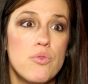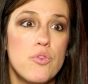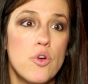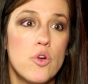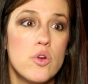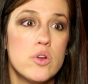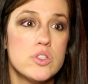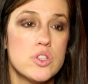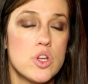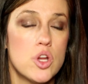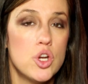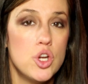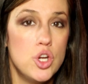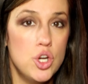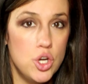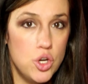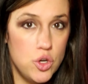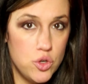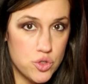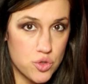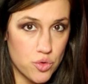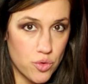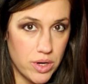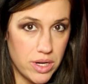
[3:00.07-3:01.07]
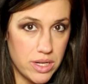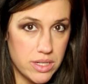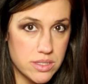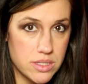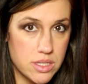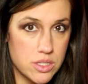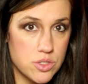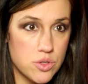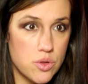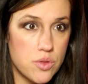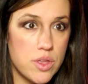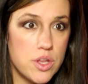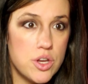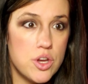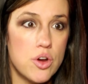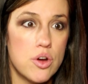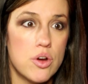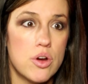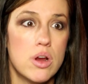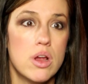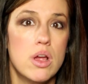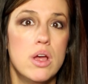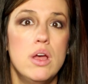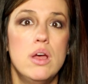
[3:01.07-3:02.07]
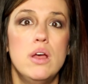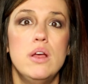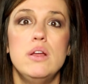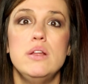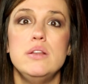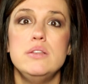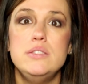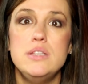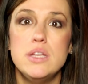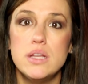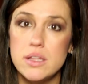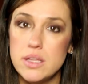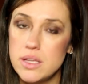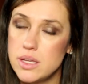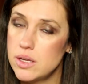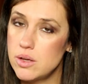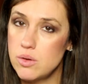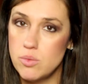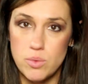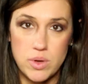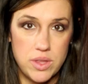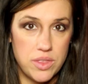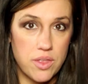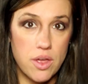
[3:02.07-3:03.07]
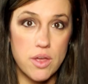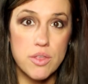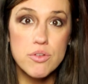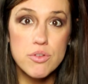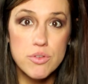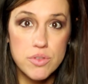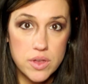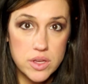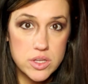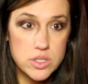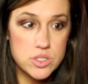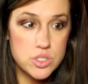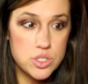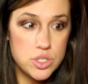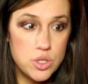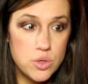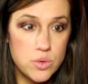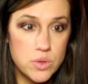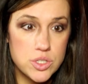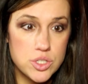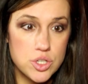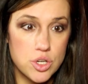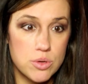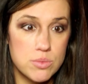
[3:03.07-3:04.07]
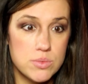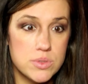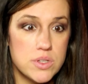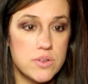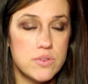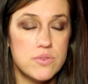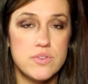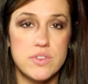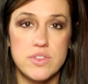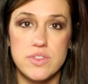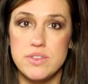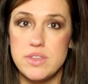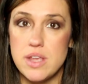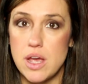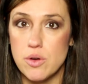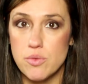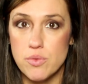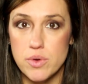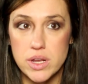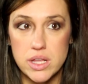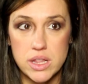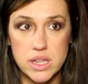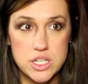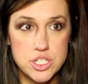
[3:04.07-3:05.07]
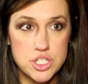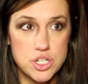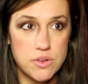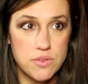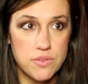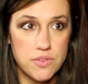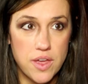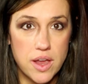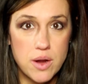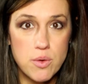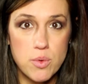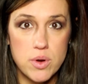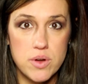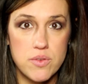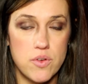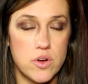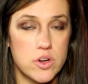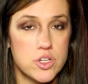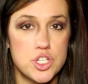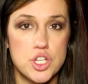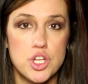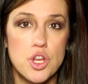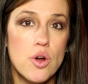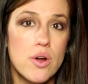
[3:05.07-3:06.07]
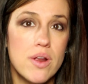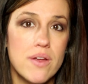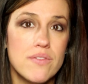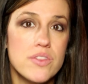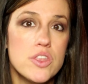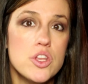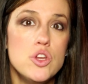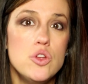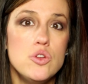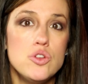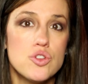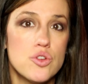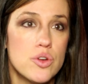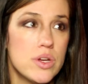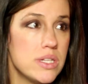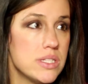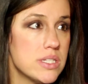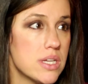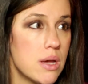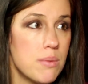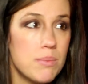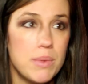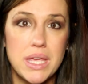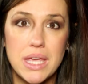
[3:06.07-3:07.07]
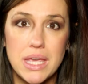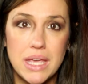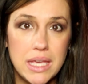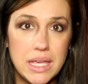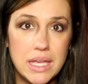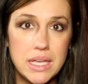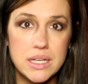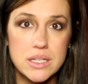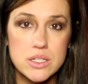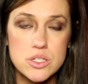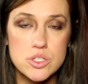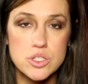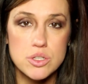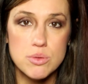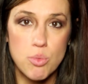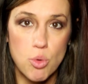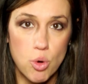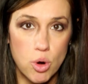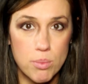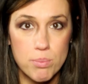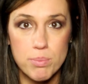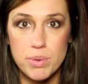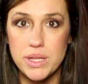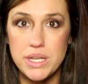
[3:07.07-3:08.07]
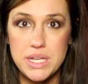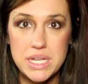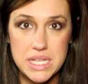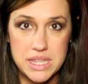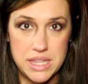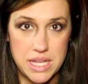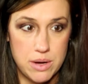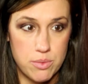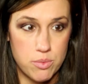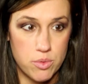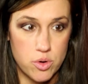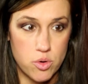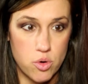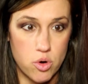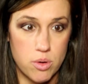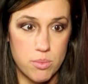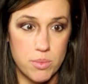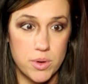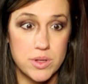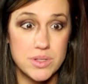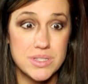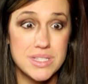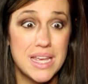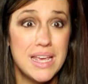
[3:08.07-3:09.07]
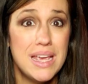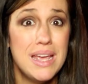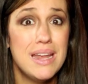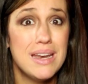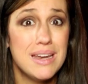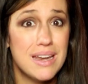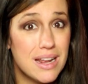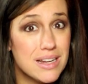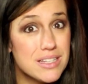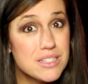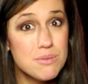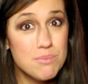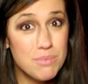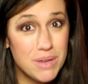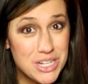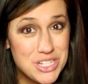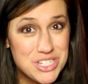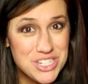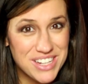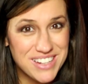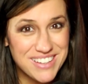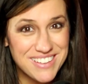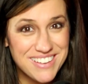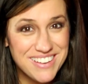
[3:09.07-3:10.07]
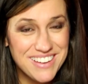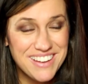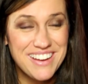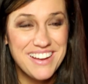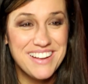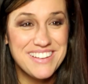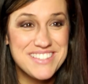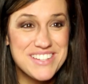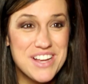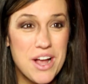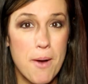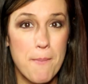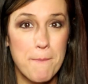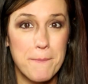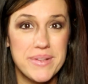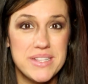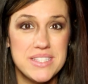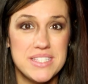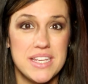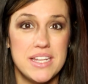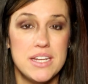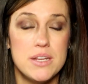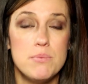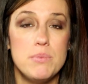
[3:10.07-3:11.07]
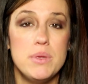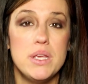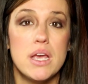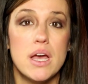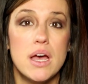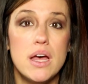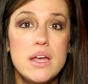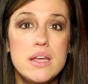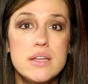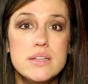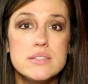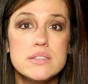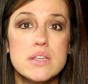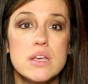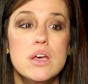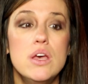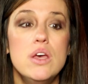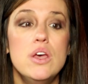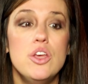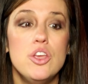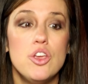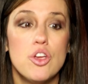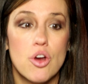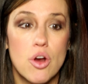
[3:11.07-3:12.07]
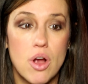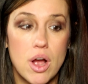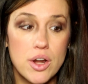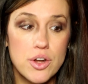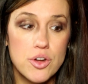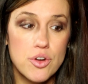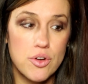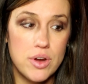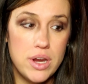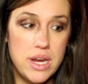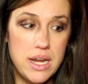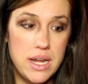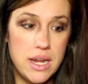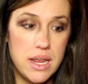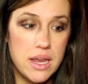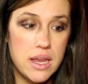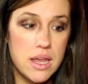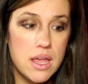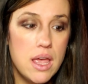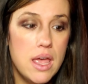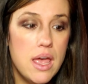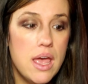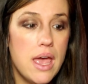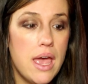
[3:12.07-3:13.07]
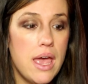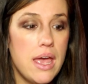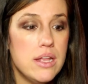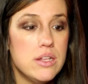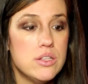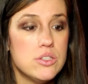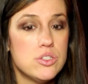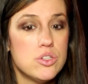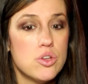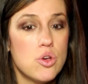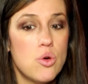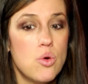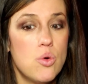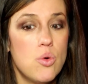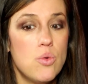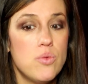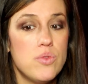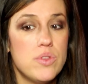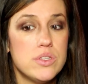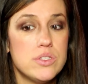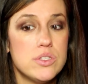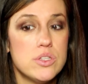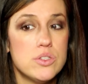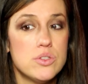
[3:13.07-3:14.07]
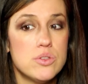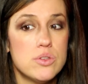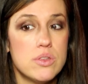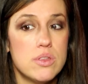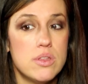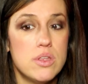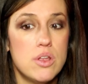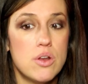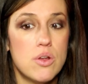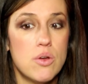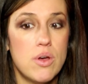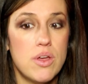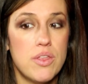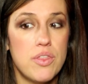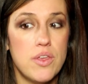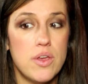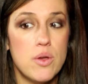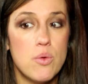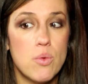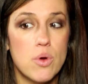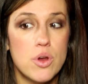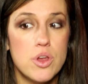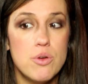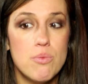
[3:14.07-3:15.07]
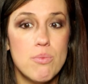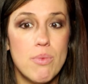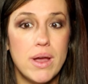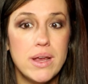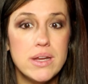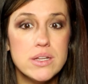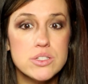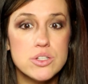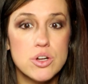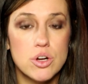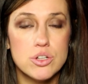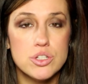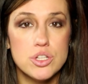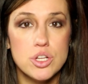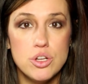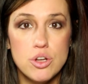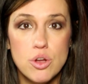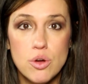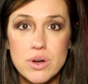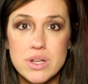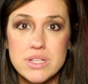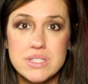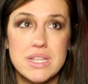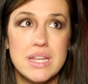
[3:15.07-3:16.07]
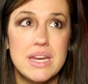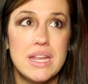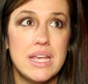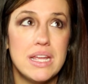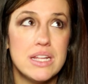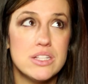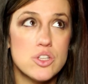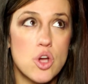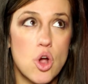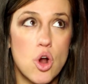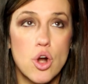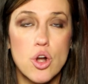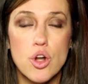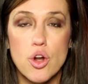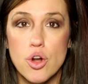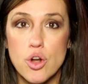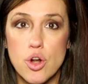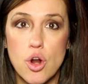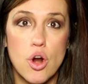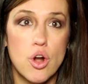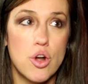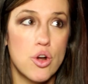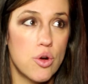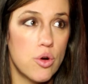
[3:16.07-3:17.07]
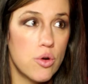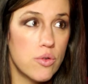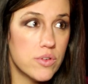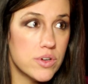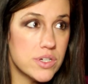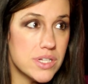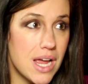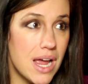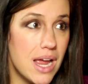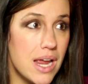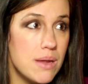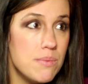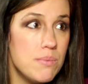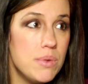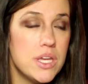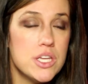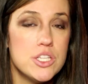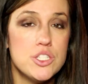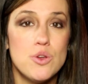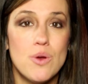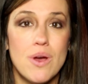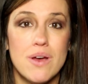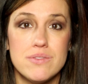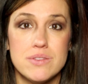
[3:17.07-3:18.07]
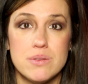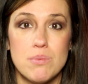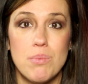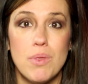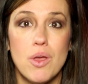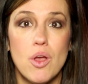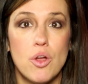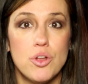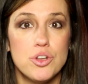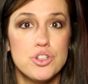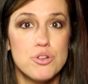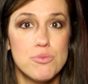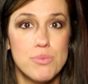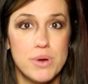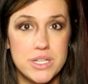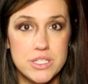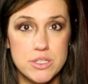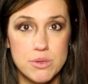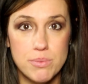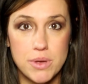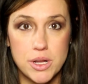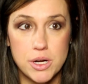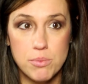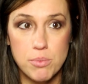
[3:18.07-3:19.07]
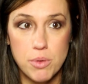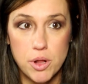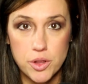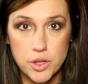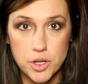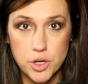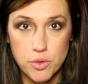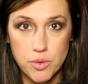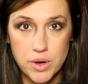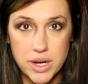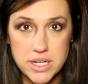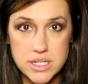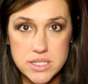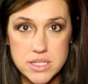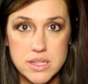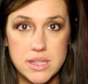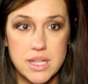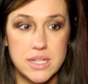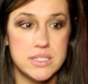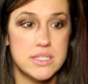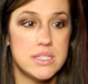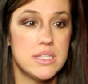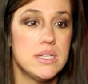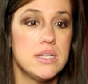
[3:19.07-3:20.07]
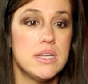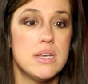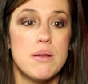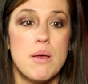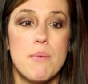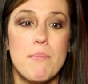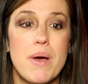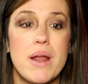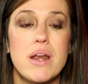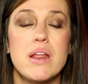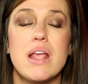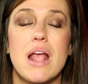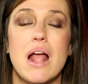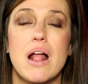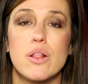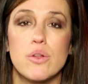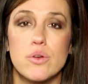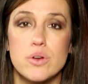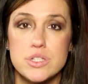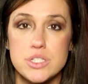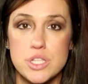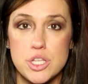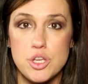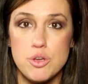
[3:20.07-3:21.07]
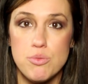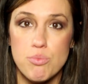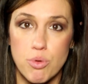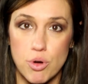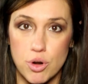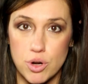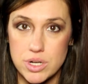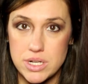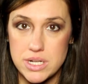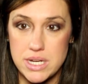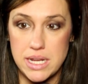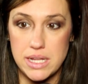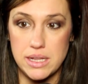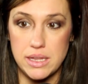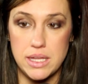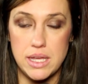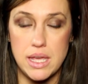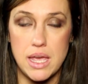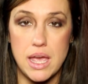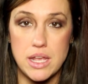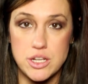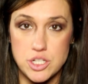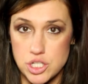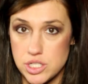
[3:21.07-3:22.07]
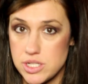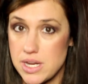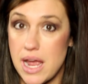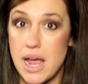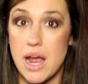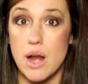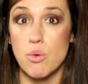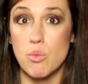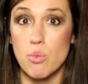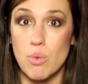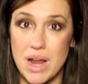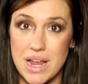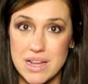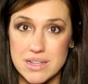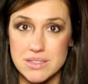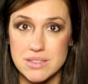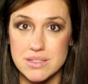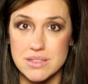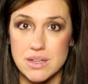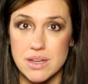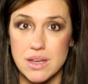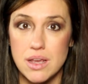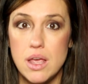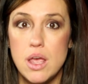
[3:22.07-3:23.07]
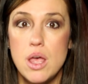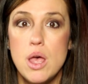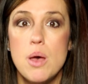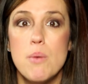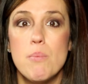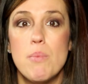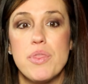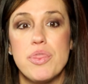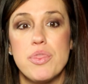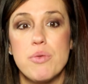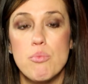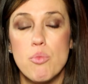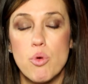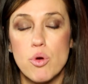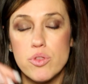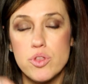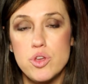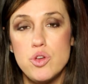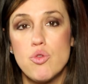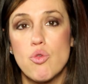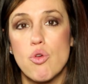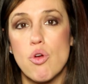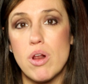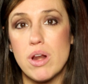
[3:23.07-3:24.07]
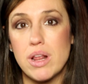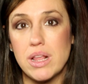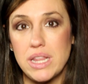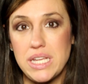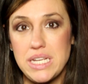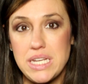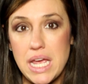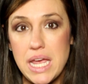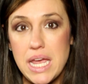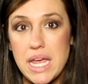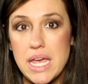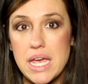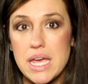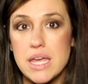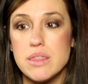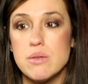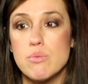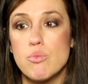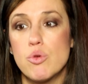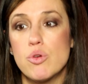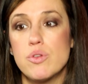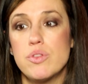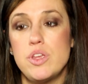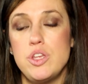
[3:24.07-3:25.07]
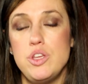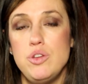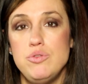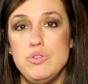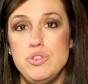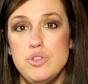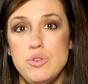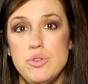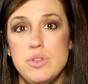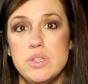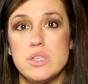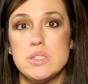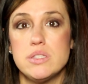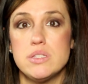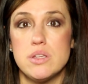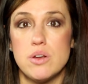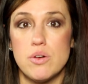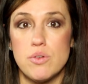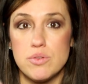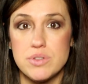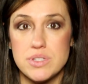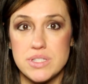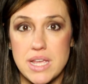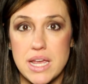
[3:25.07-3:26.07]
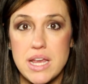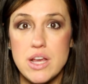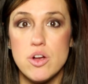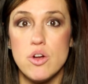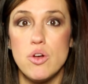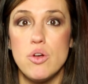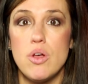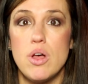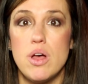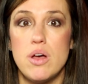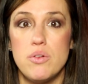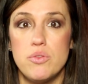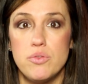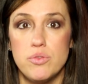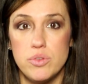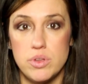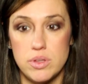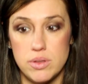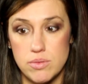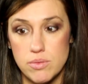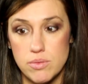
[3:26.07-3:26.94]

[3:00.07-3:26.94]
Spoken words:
focus on nutrients. And so then you're dealing with other things too in terms of downregulation of thyroid function. You don't have the nutrients coming in to support building thyroid hormones, not to mention it's compensated because you're under eating. And so this is, a thing where you might start to notice that it gets harder and harder over time because you have something called your basal metabolic rate. That's the amount of calories that you burn daily just at rest. But the more that you chronically diet and the more that you do this in a cycle of